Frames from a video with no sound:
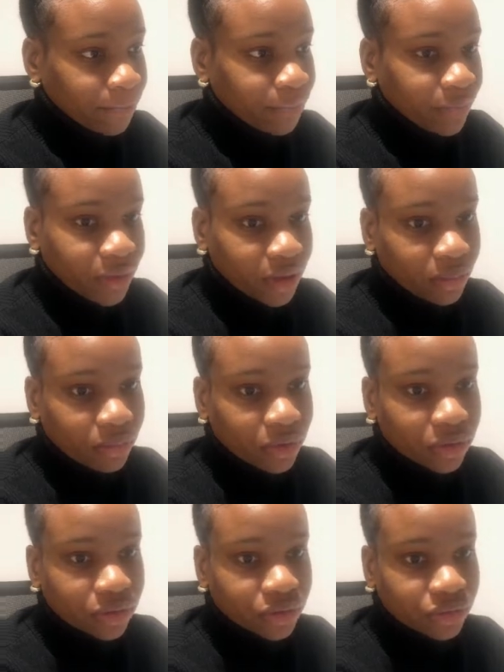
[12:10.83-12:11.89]
I'm going to
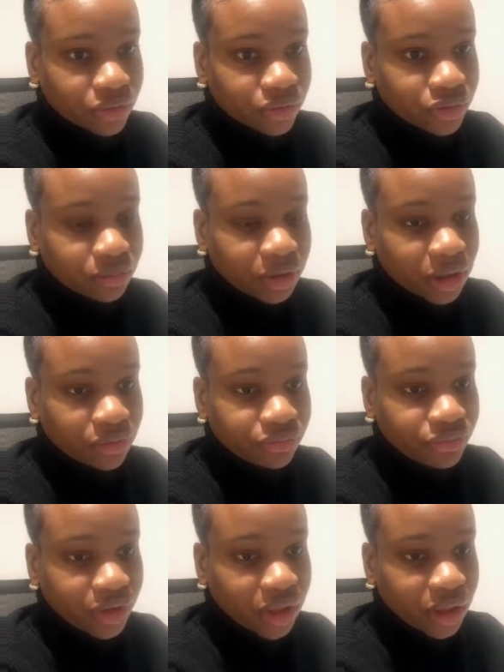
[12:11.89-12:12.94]
also make it
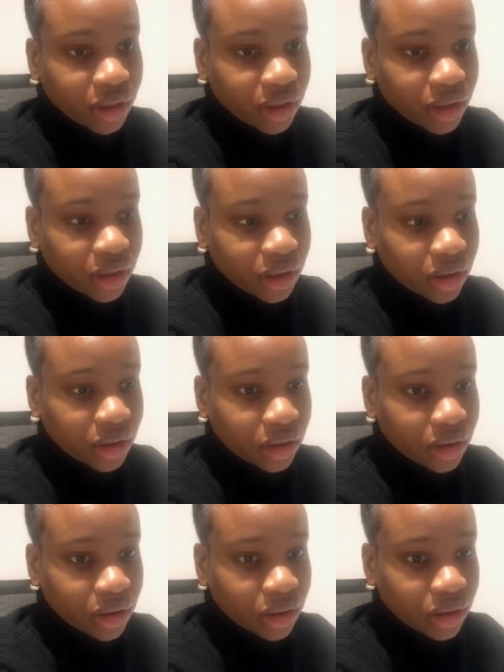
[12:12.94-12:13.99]
red.
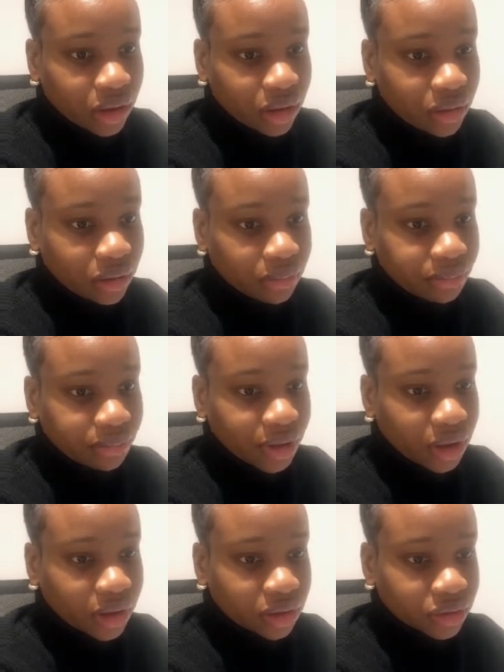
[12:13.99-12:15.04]
Pick
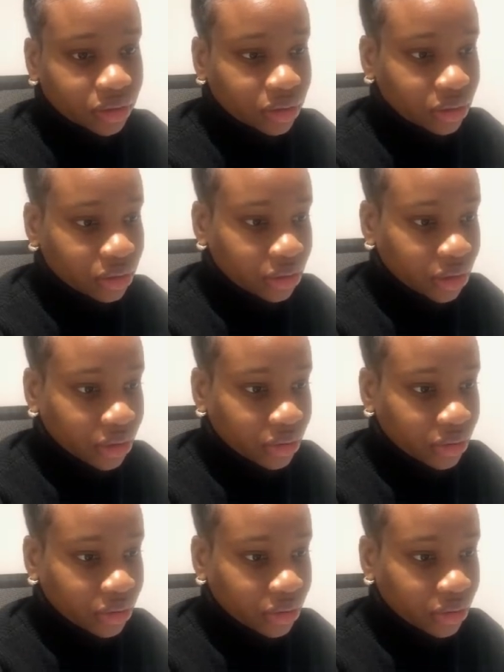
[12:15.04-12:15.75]
this color here,